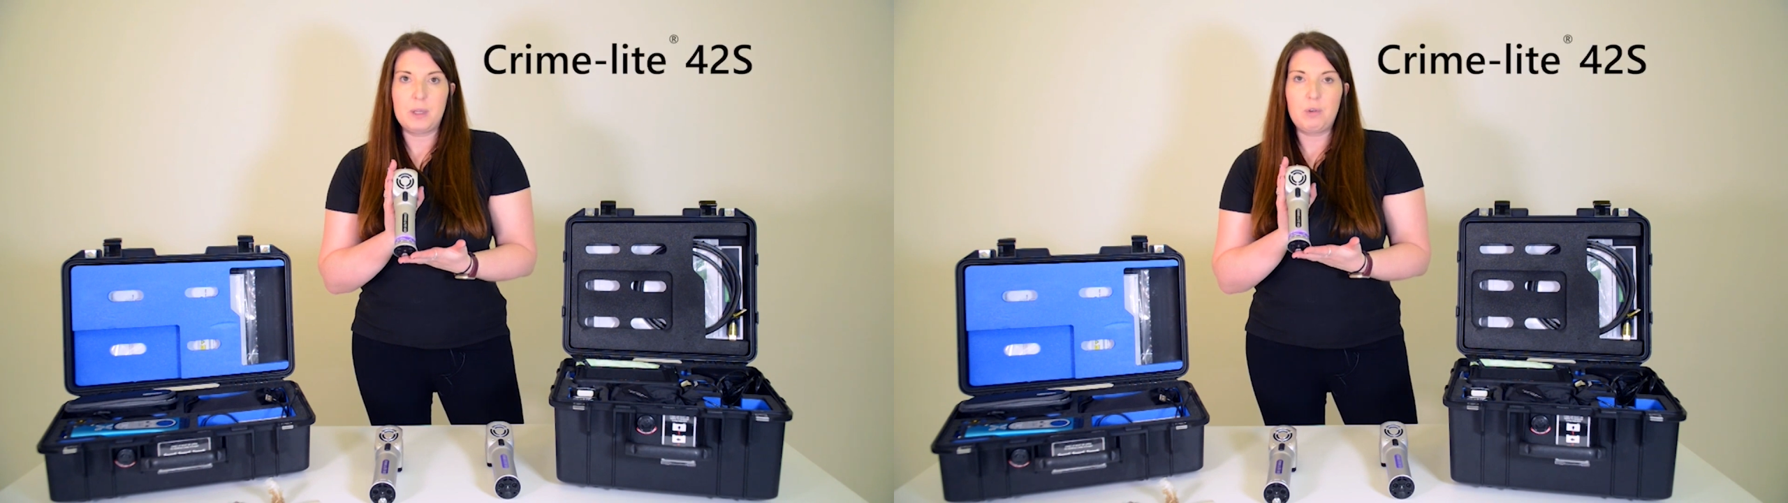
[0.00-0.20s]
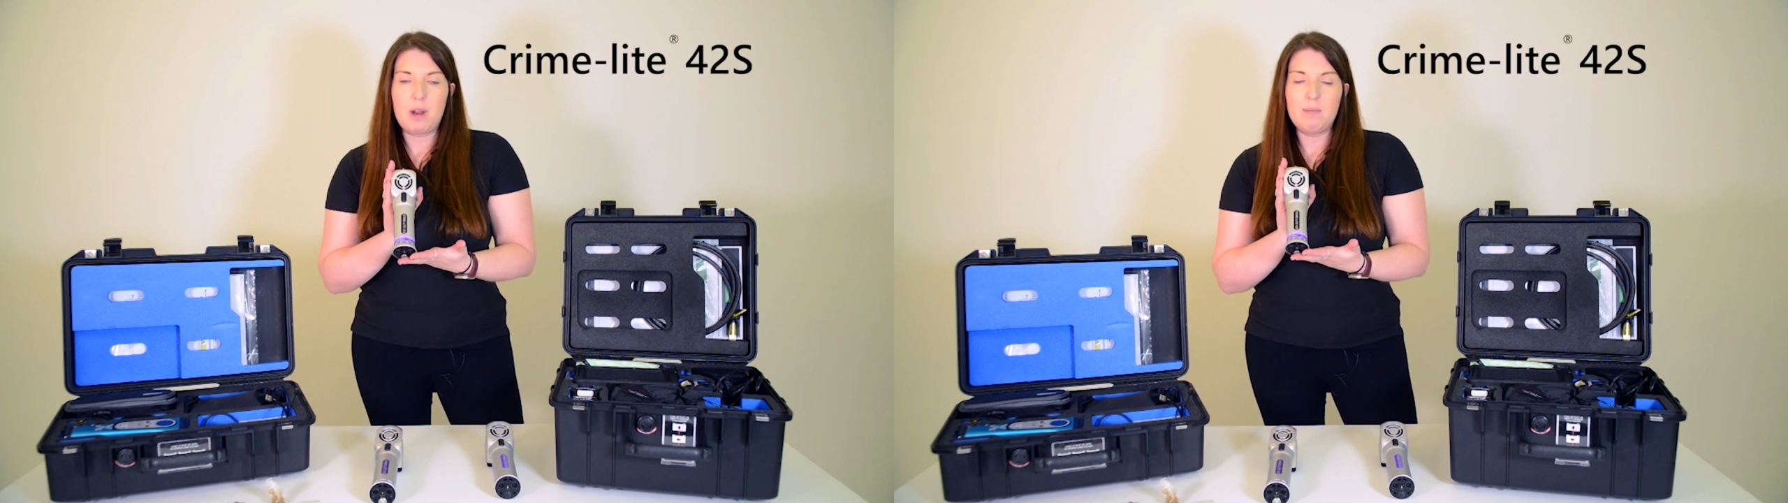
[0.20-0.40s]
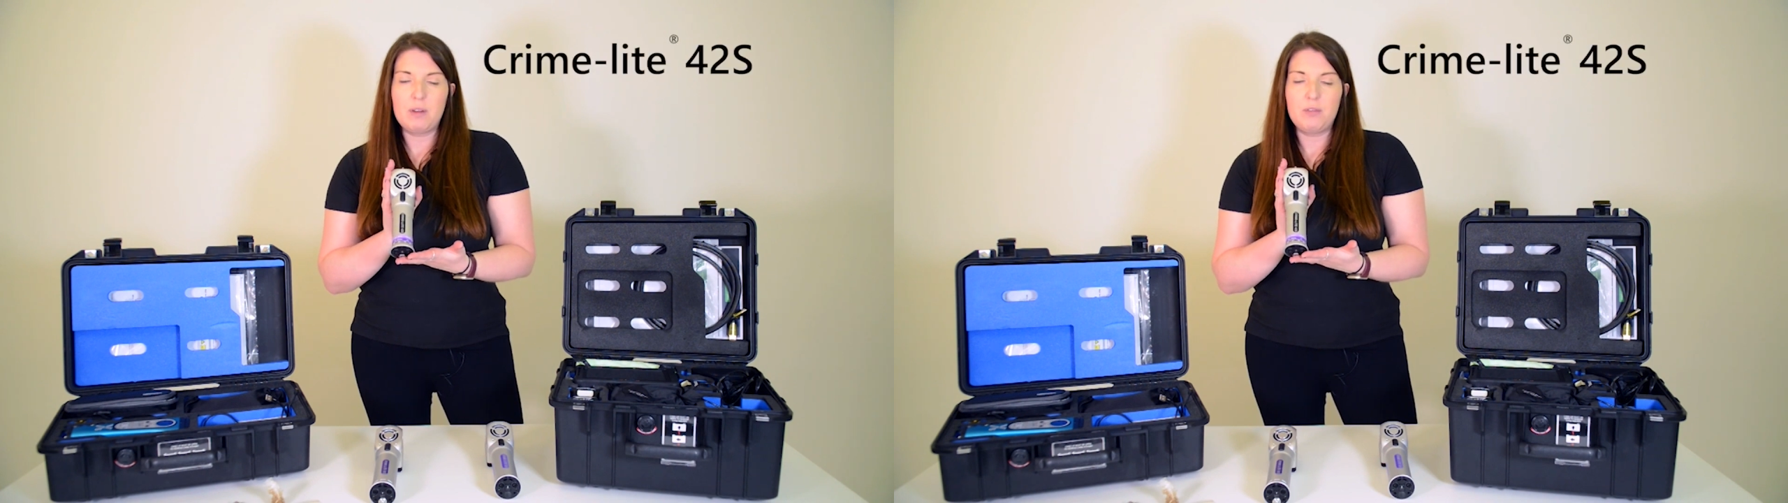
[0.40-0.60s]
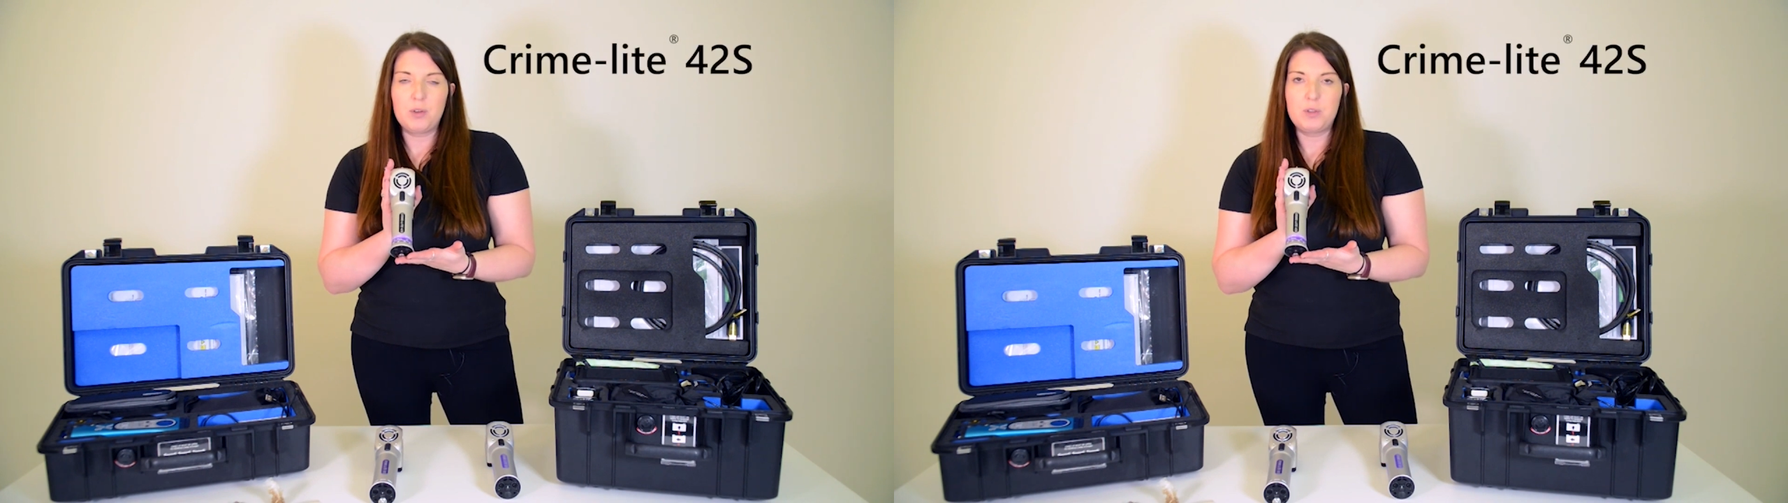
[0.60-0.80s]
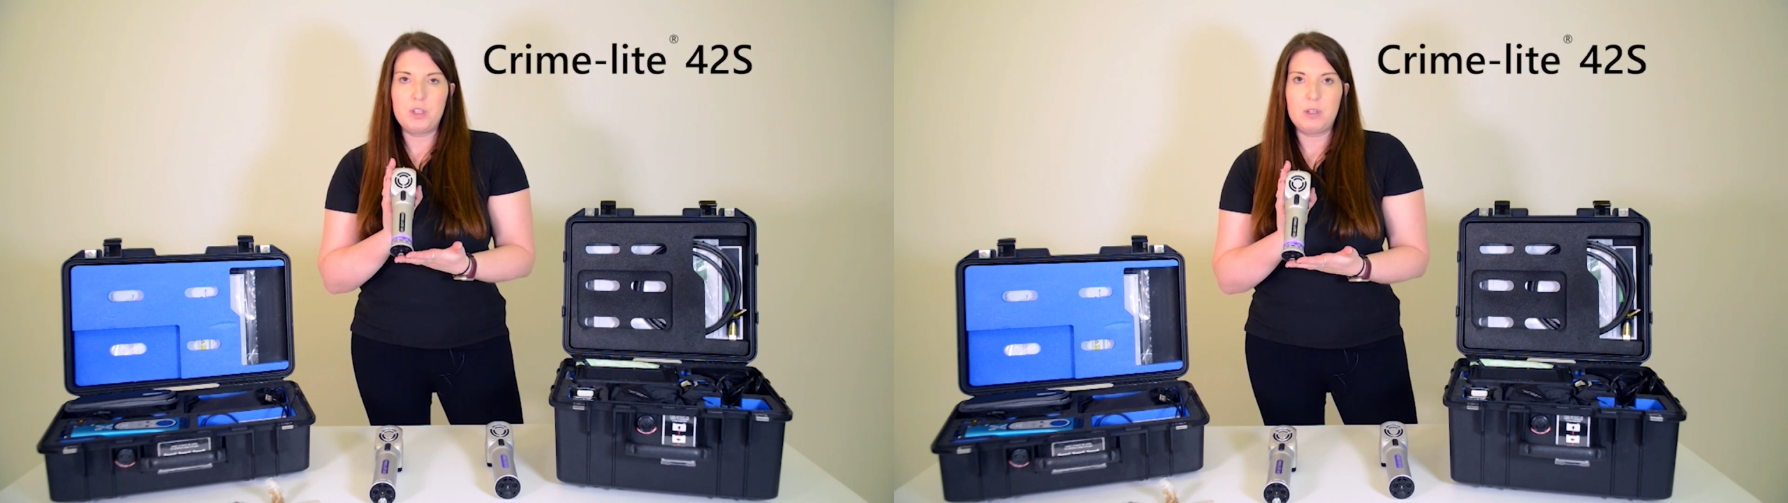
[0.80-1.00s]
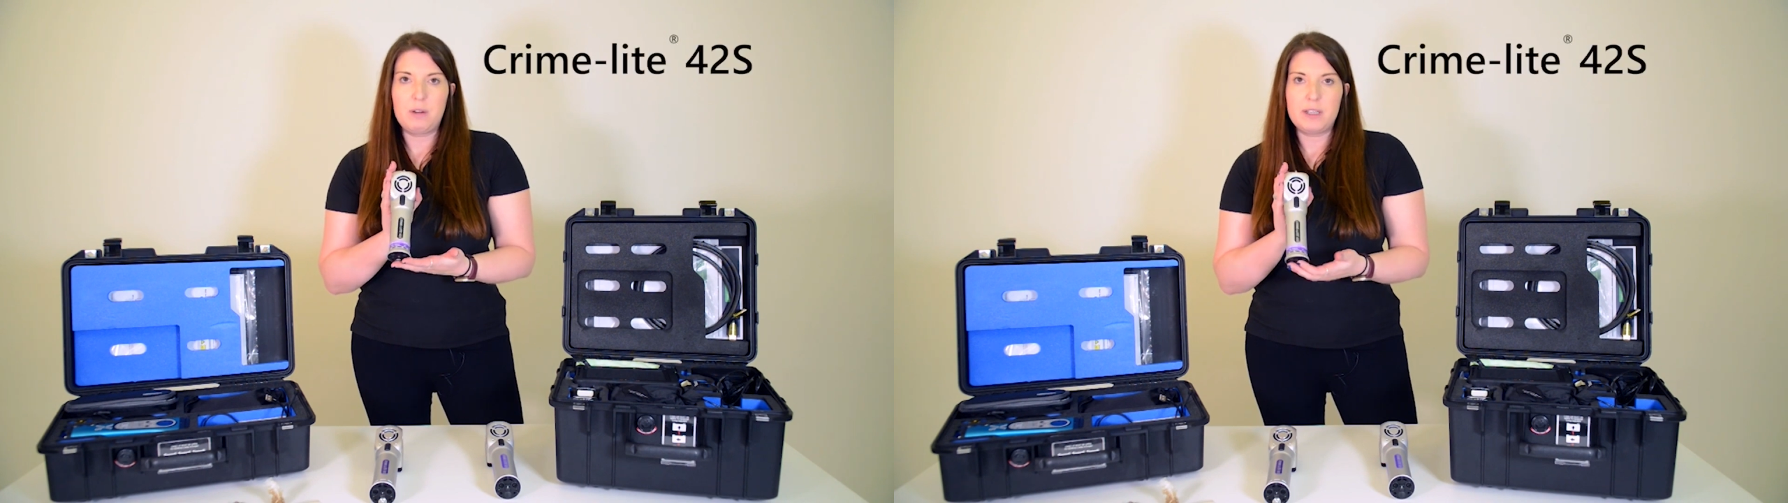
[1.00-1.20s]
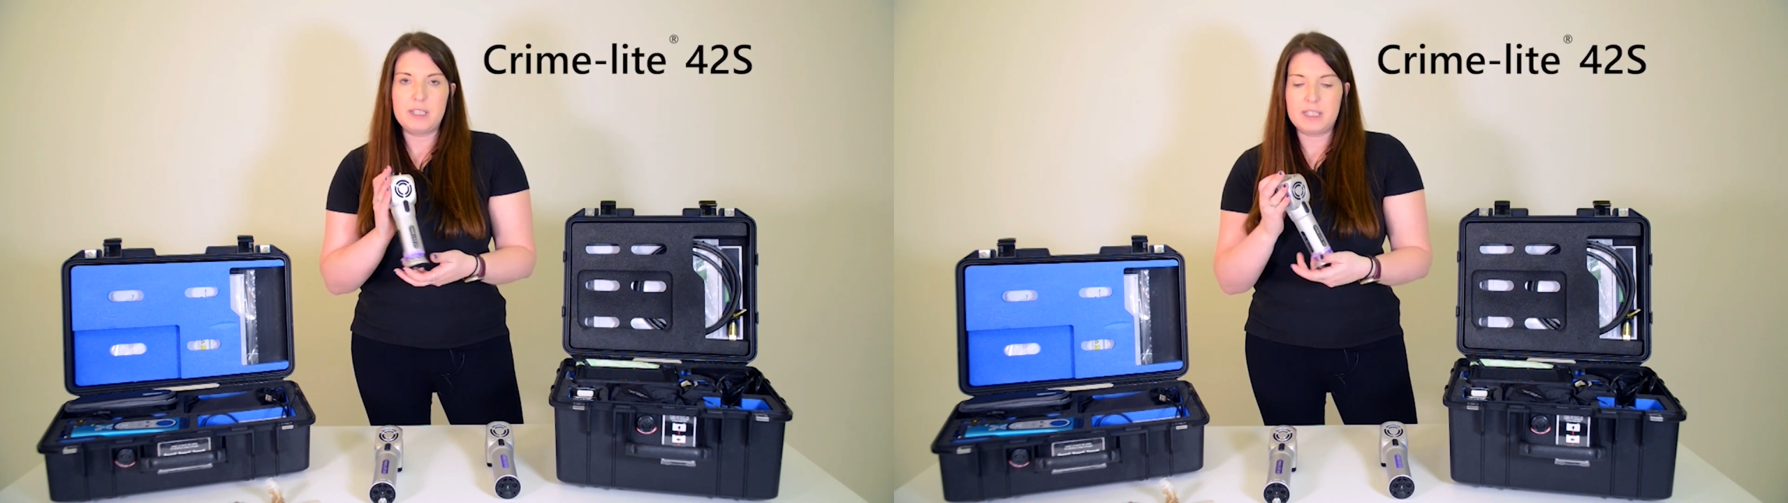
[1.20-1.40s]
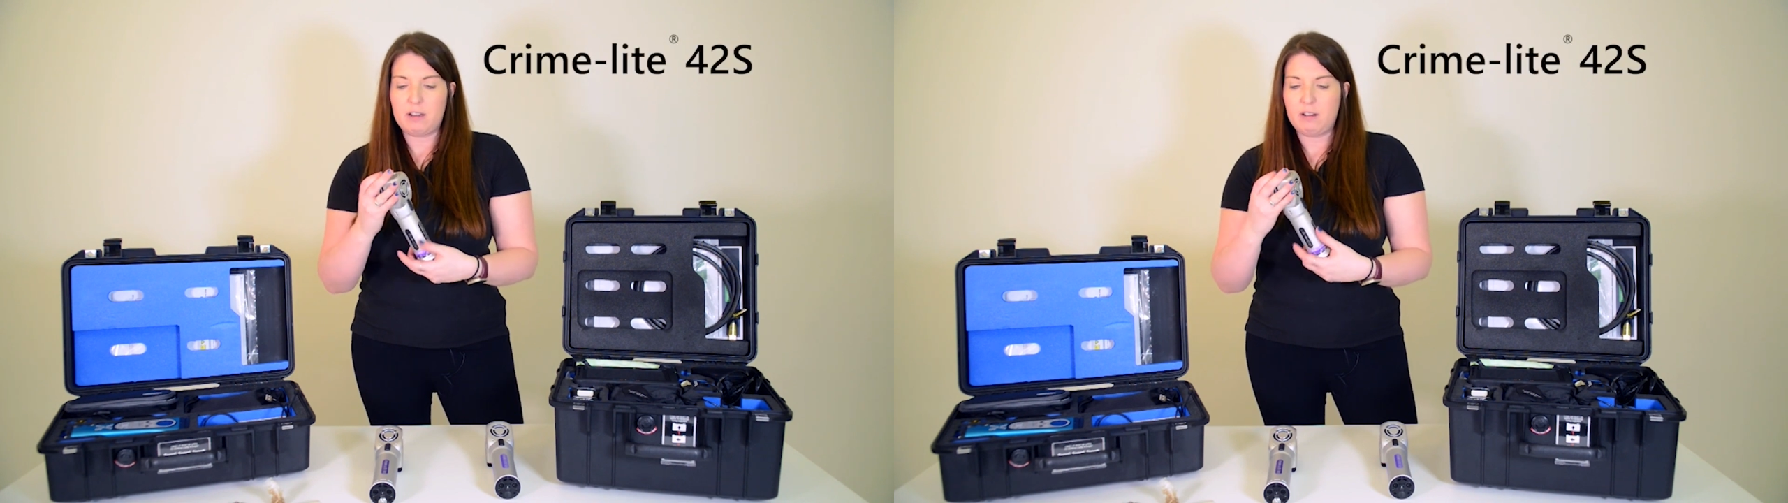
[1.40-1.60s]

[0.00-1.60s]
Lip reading: Now Crime-lite 42Ss